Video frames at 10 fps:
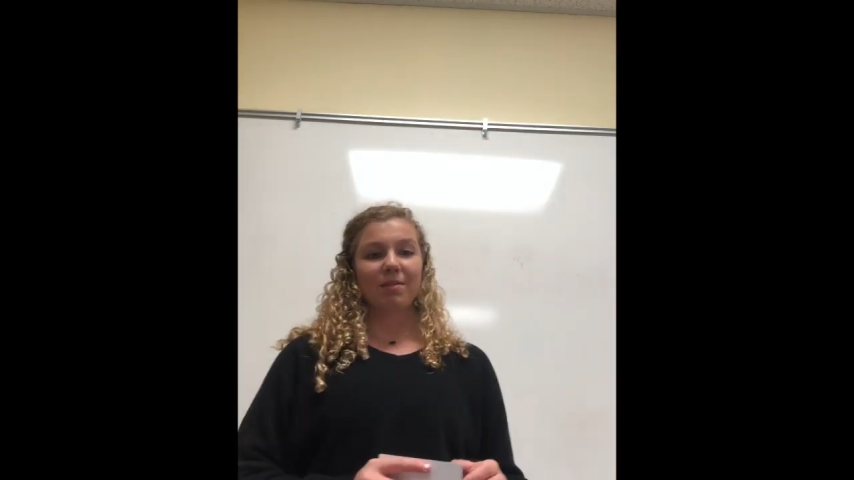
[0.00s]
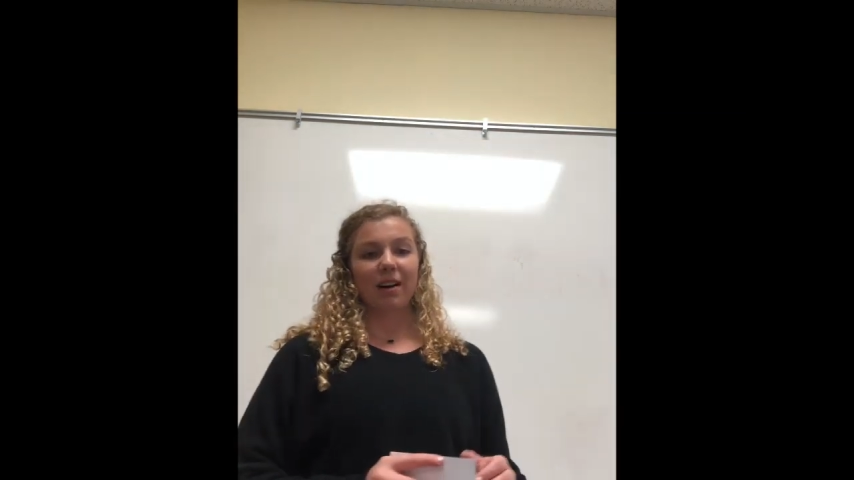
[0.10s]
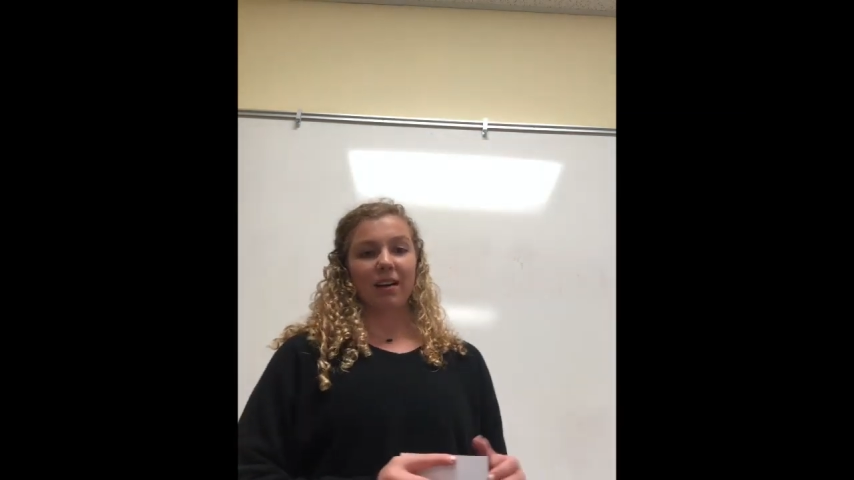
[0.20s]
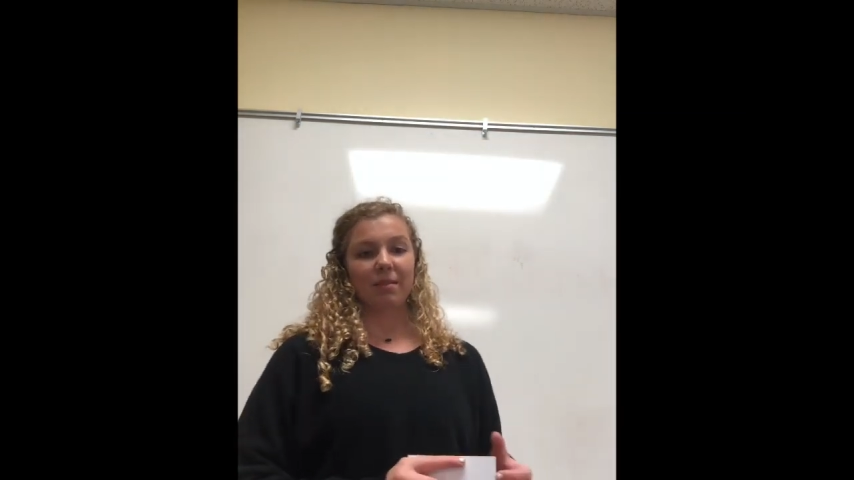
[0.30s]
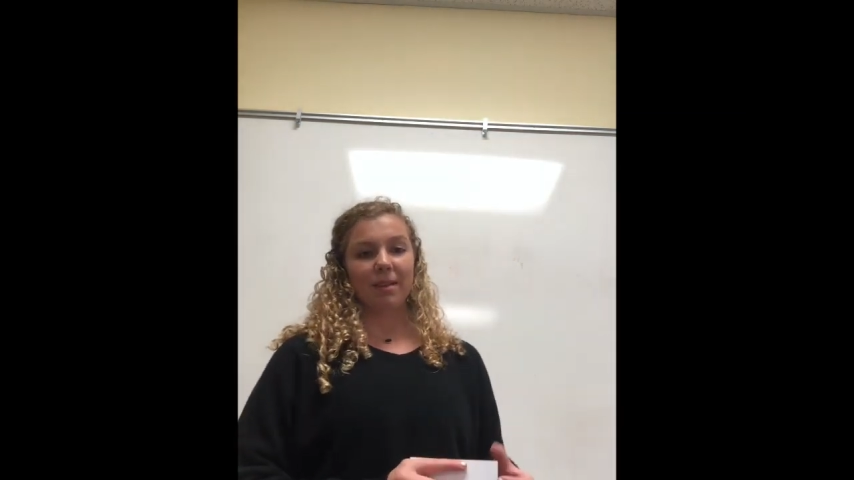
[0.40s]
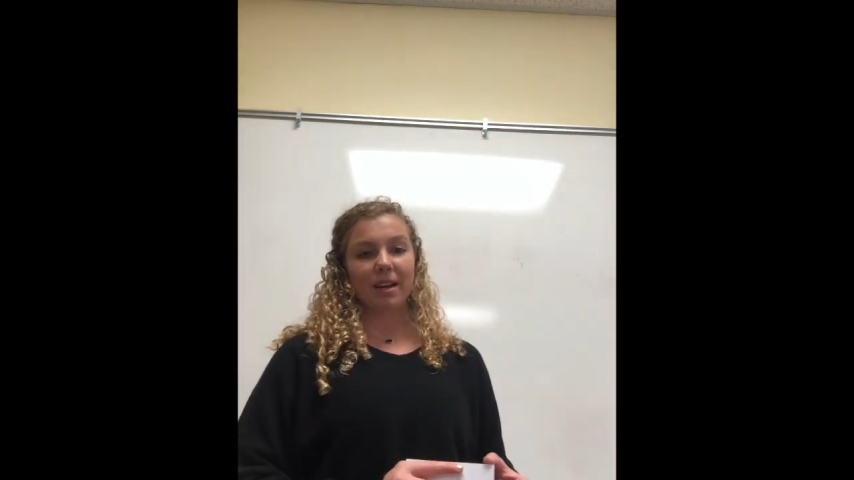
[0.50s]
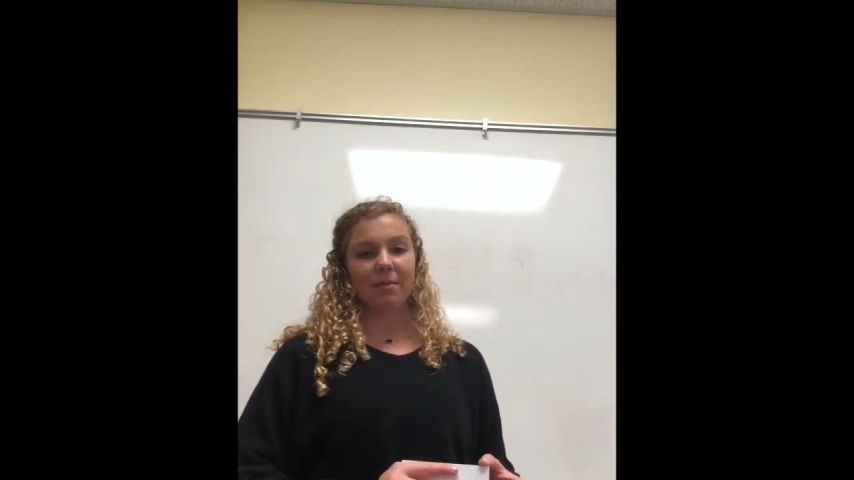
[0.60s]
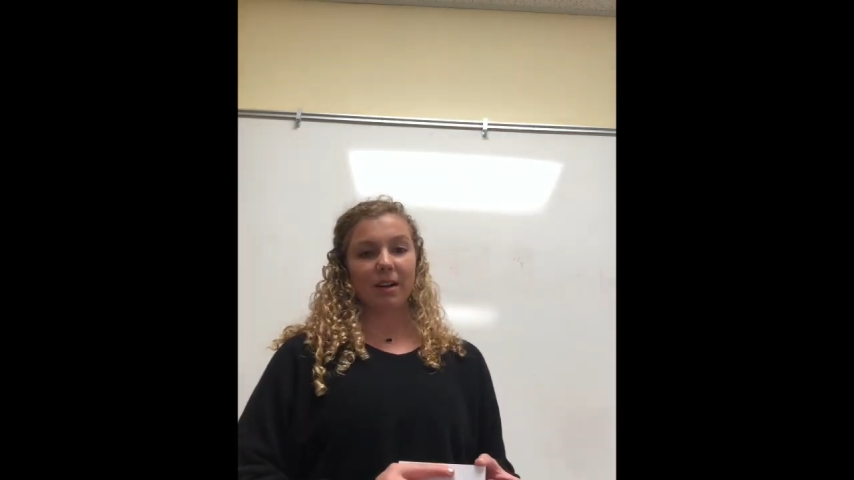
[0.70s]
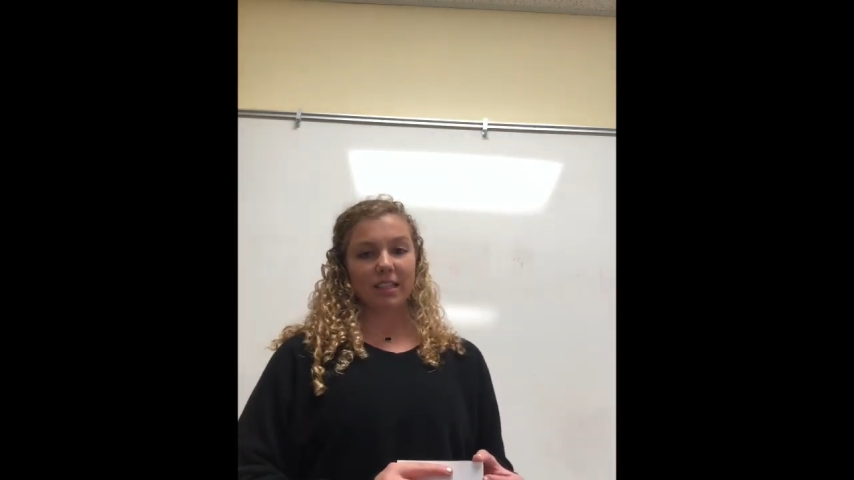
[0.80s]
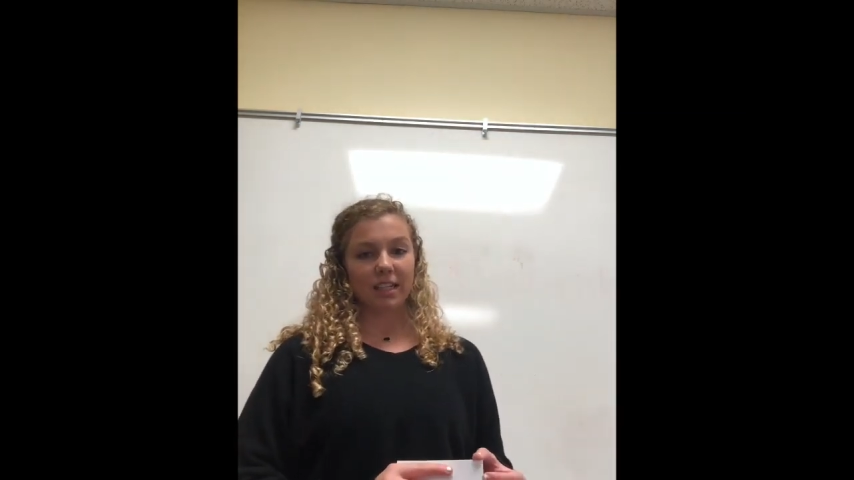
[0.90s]
Parliament
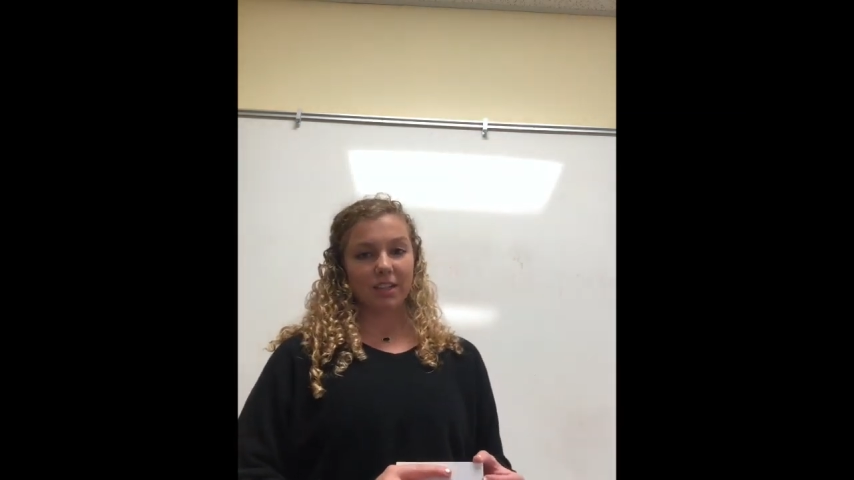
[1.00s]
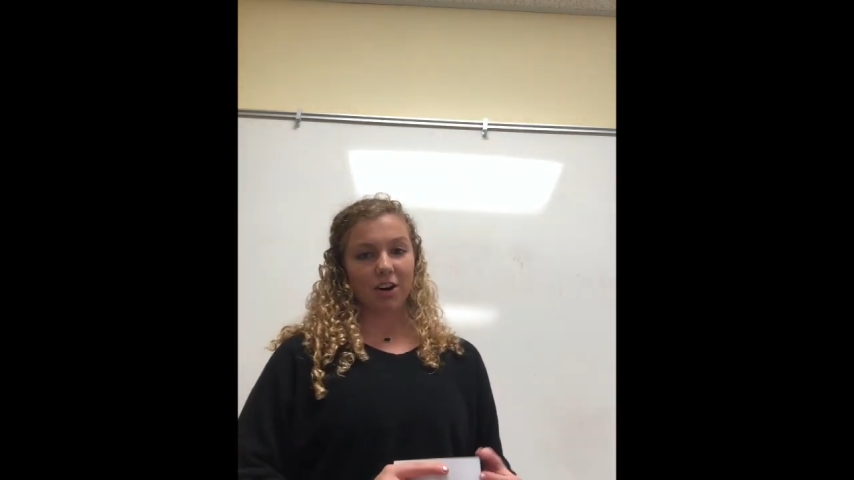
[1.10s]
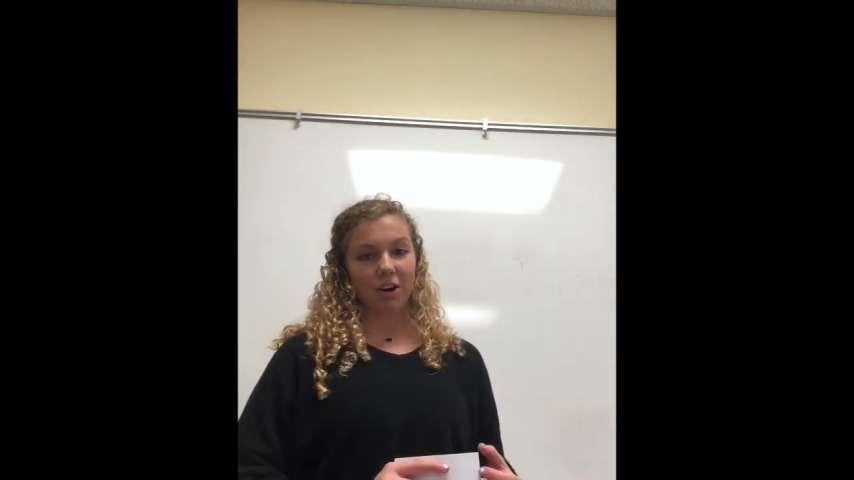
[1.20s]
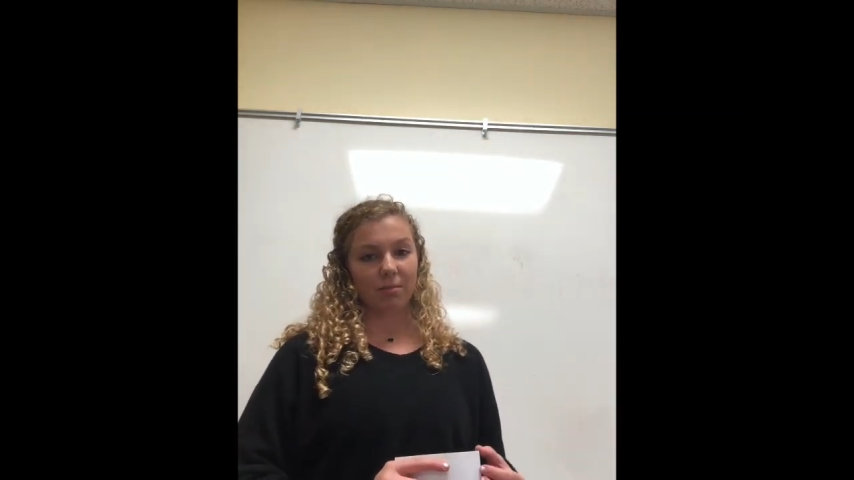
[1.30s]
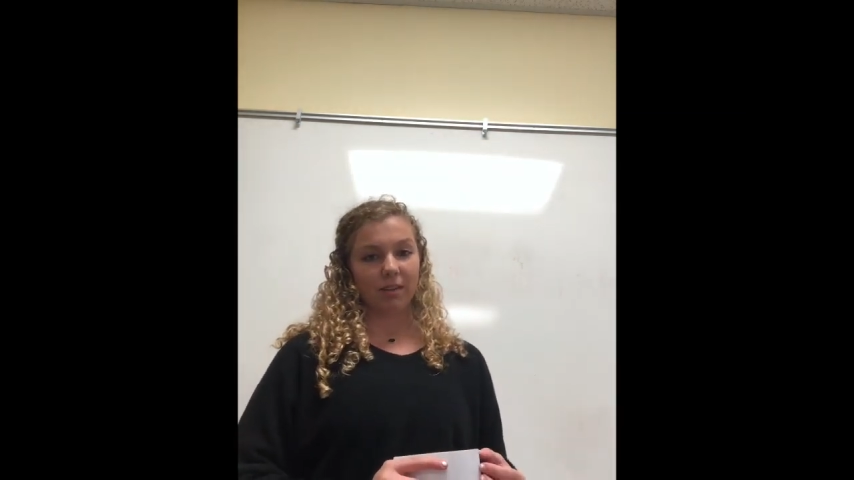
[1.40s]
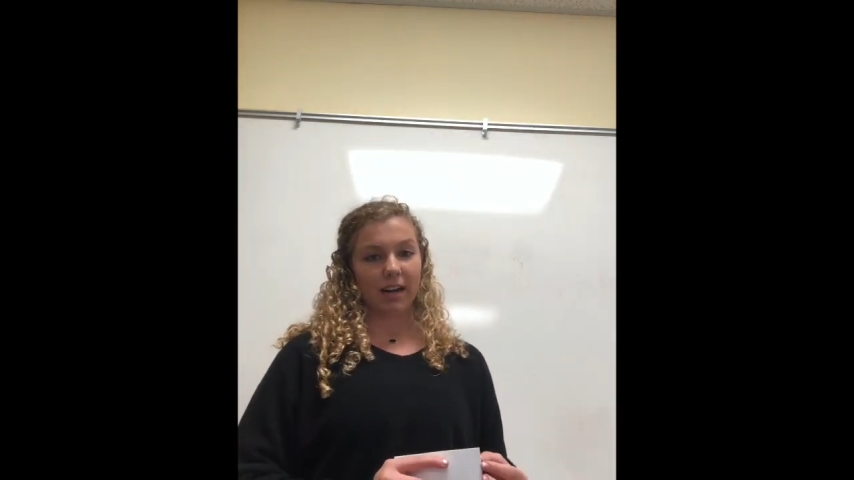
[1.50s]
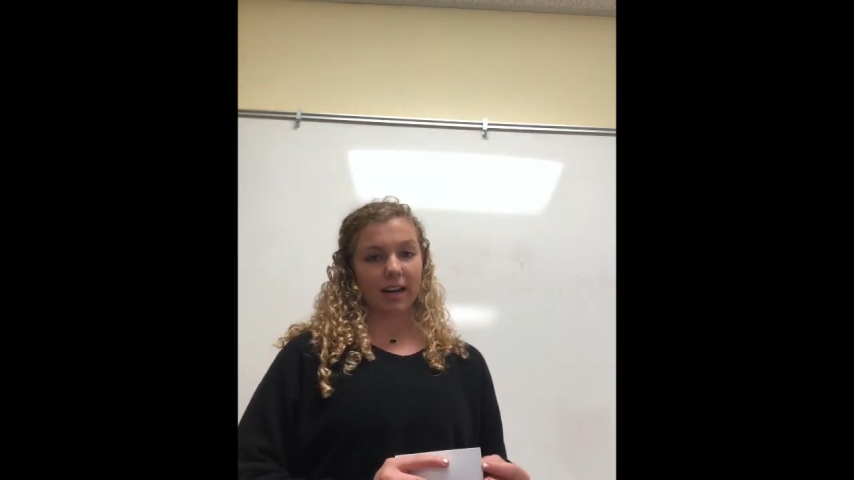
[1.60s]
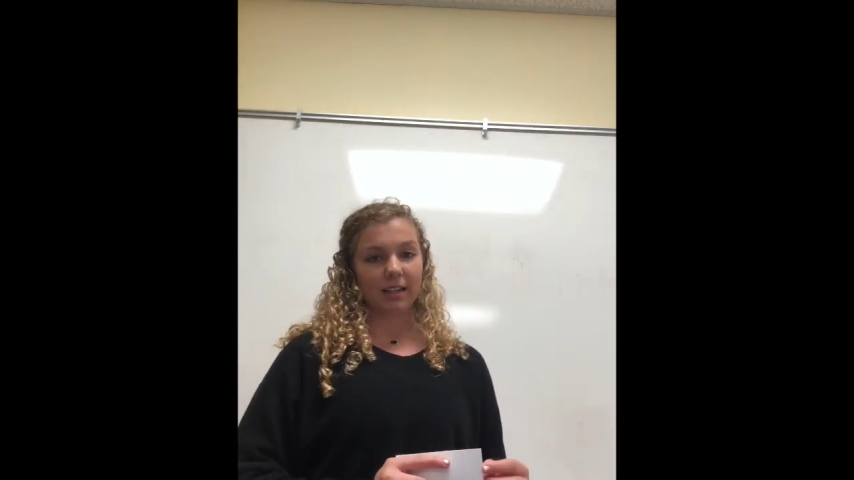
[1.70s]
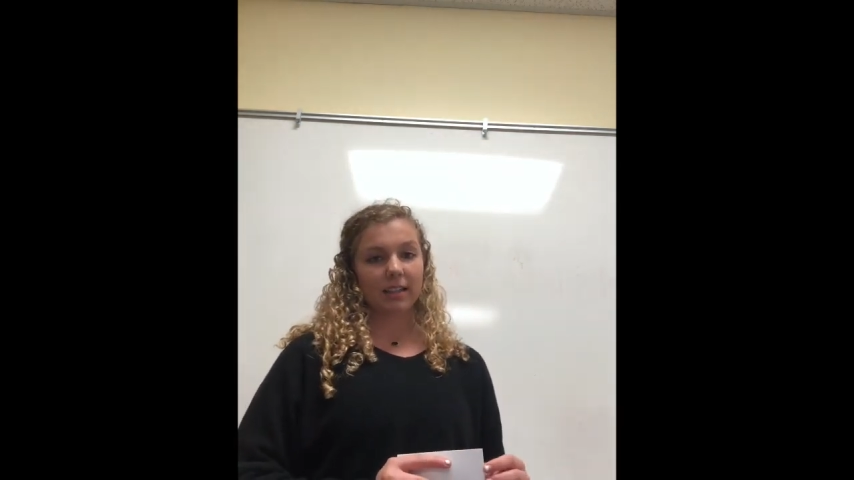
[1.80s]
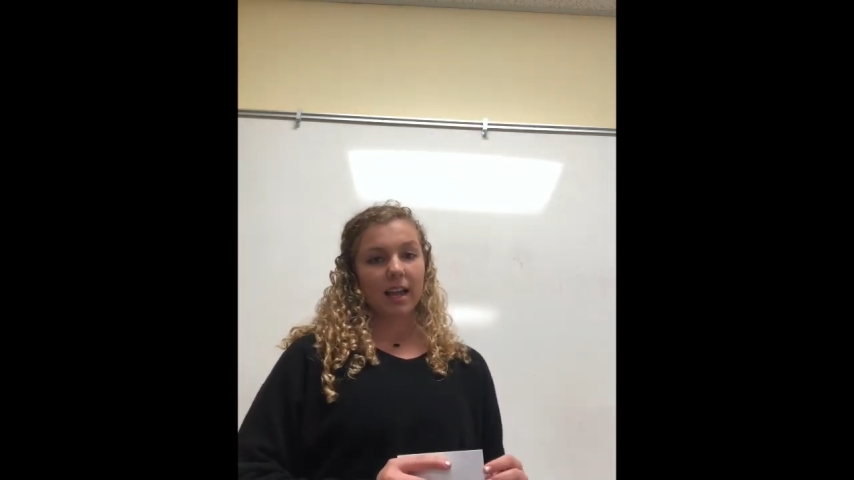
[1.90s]
was the Intolerable
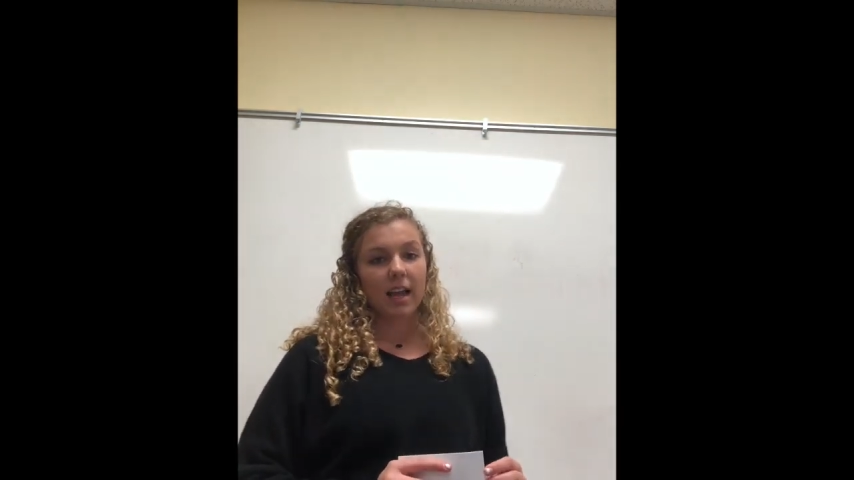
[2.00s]
Acts.